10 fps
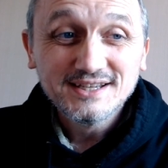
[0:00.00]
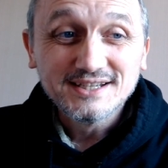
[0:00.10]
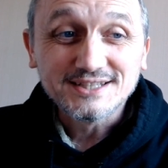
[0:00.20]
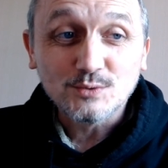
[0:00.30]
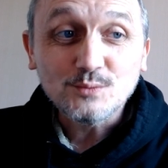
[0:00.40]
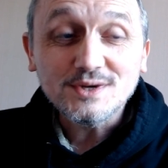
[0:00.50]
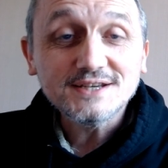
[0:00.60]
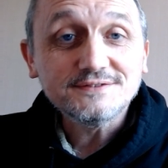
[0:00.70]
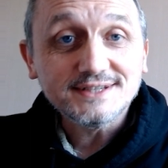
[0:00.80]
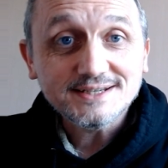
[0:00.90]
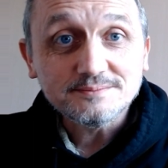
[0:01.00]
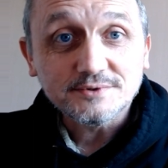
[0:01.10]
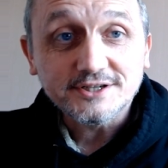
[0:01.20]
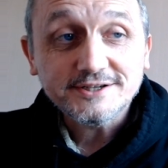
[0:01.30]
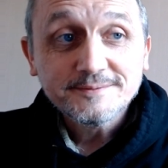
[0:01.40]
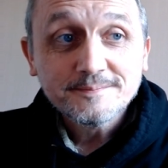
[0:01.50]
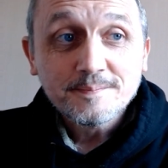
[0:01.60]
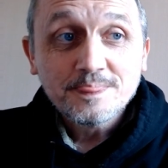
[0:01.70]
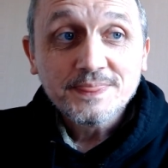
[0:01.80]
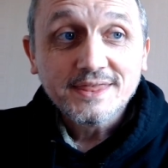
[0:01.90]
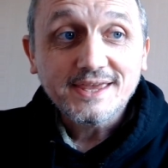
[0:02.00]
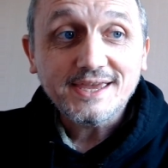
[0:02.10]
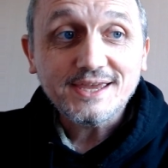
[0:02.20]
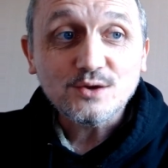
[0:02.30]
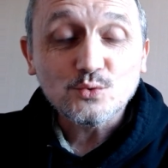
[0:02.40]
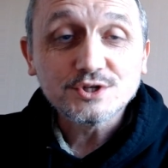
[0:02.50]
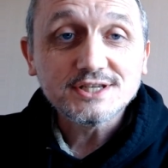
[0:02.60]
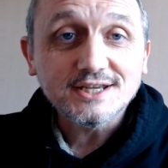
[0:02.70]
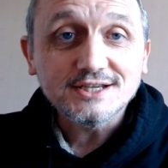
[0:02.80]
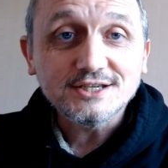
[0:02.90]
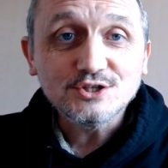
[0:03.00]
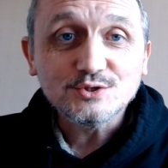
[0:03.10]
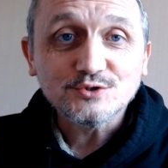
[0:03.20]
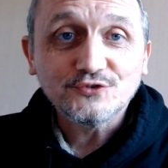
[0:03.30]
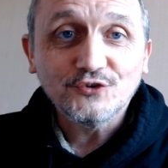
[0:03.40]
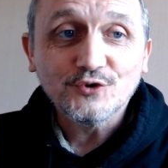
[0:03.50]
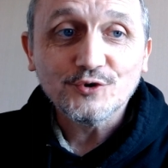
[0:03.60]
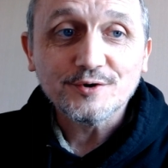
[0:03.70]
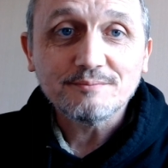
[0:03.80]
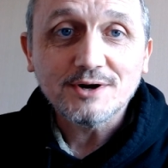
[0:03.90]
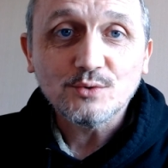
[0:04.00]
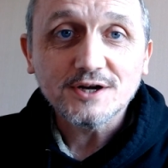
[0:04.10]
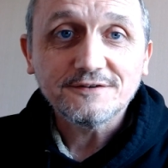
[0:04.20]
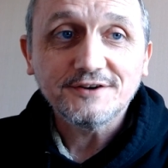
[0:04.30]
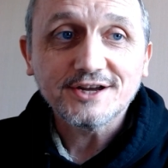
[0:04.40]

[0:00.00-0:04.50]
So when we lived in Edinburgh, it wasn't unusual for my wife and I,